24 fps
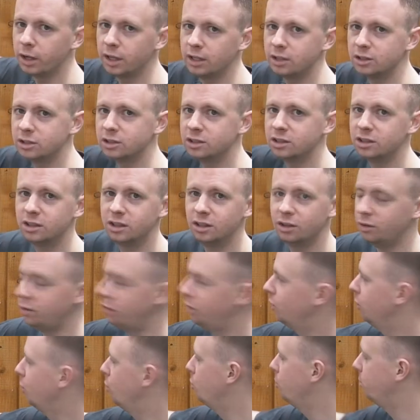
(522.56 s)
pockets
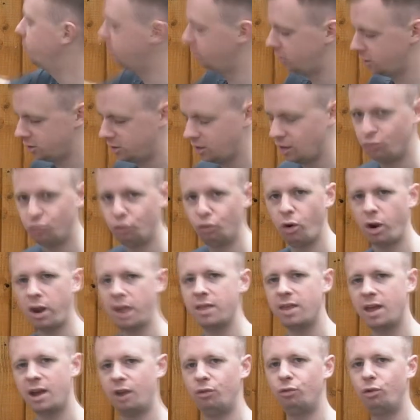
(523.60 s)
that you can open because they're
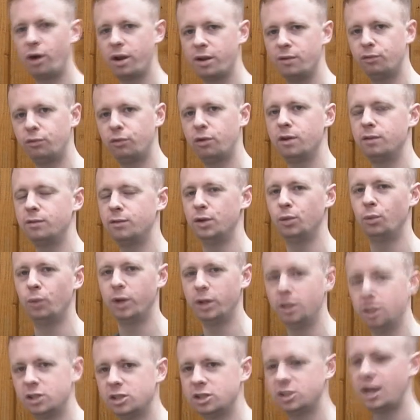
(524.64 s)
right there, right in front of you.
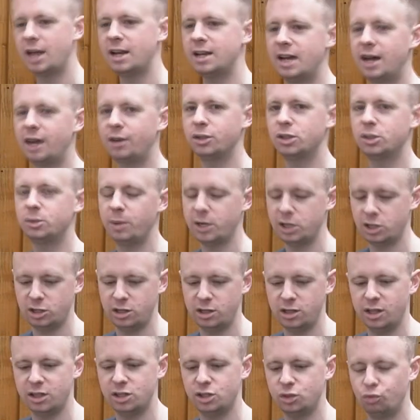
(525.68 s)
When you're sat down,
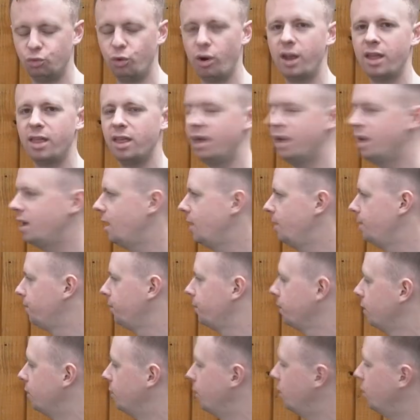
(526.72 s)
especially, they're just right there
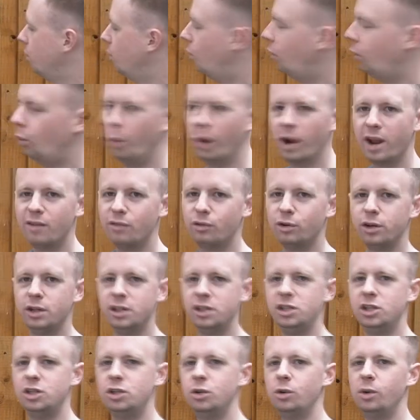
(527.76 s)
or whatever
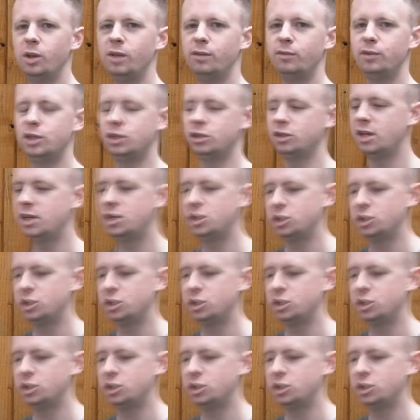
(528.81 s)
it is you're doing if you're